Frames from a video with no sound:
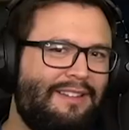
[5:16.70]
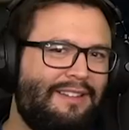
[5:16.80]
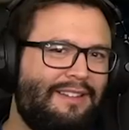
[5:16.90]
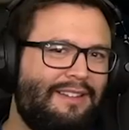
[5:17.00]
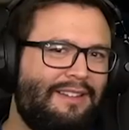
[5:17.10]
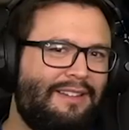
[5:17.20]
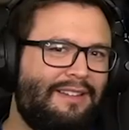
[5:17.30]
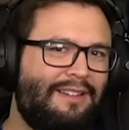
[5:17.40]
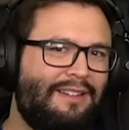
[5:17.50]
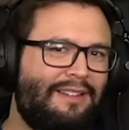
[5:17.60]

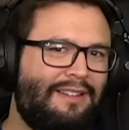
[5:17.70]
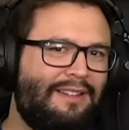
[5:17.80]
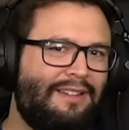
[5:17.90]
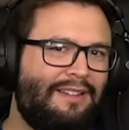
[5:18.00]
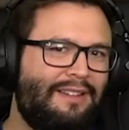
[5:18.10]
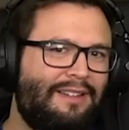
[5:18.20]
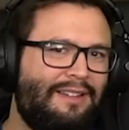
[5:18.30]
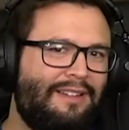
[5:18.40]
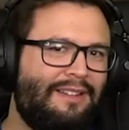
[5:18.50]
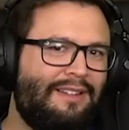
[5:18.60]

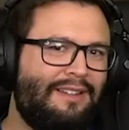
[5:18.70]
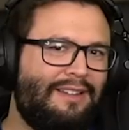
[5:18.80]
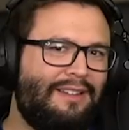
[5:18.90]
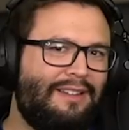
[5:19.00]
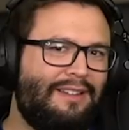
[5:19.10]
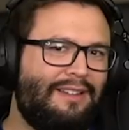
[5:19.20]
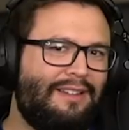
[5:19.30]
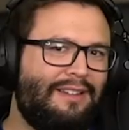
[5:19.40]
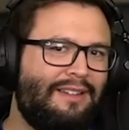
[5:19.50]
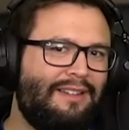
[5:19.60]

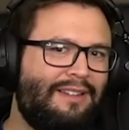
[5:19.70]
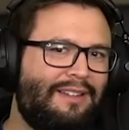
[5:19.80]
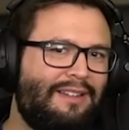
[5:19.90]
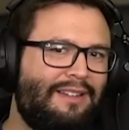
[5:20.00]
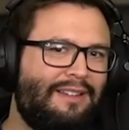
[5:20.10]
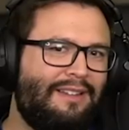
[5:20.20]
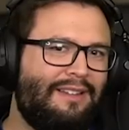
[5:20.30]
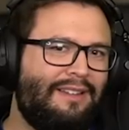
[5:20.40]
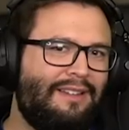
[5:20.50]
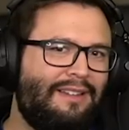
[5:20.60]

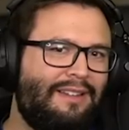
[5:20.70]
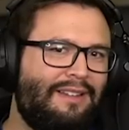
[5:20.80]
(silent)